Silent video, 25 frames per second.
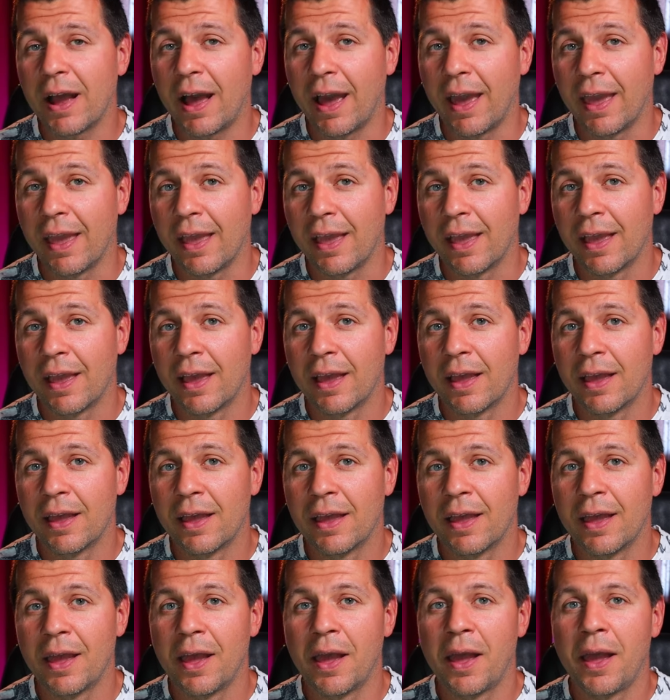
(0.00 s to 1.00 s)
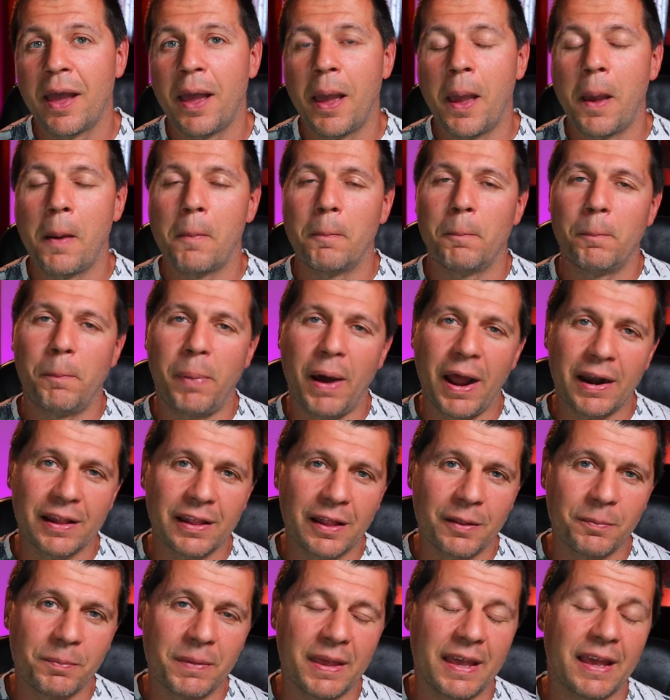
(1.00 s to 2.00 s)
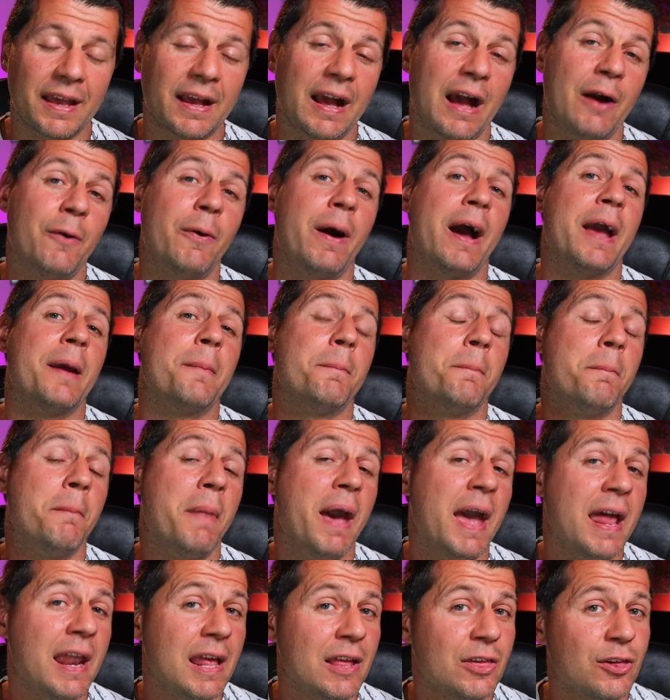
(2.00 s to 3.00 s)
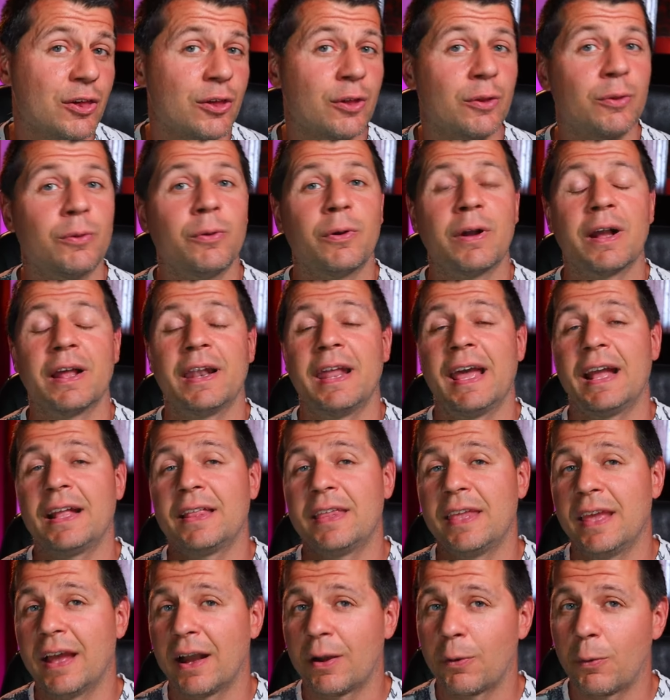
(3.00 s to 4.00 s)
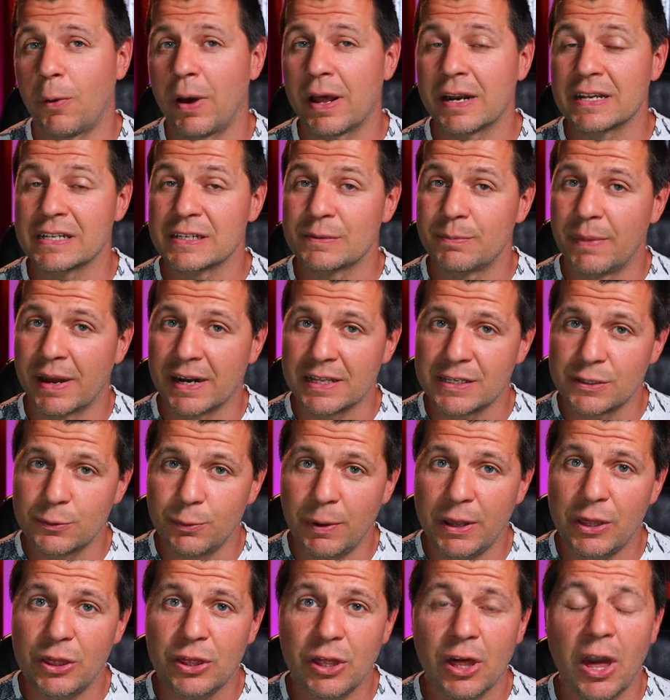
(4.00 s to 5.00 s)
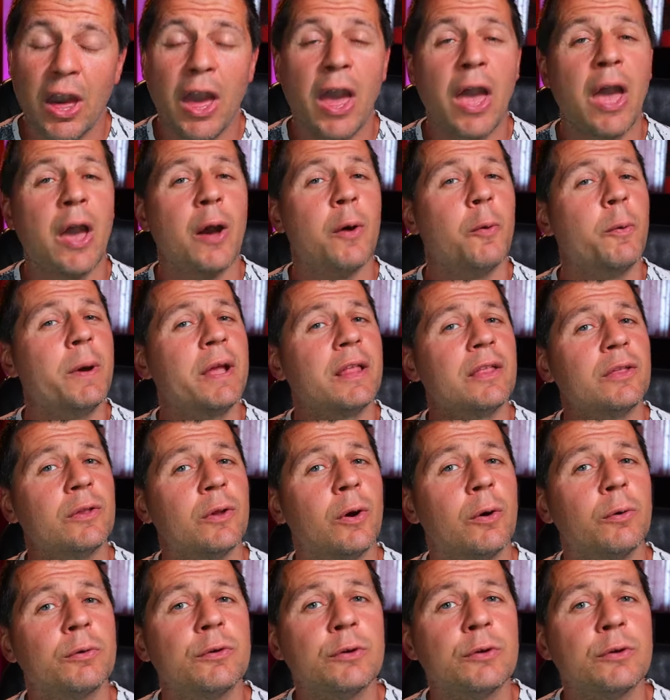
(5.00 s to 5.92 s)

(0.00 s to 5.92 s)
guy, pardon me, how I managed to connect the Aqara Smart Switch with no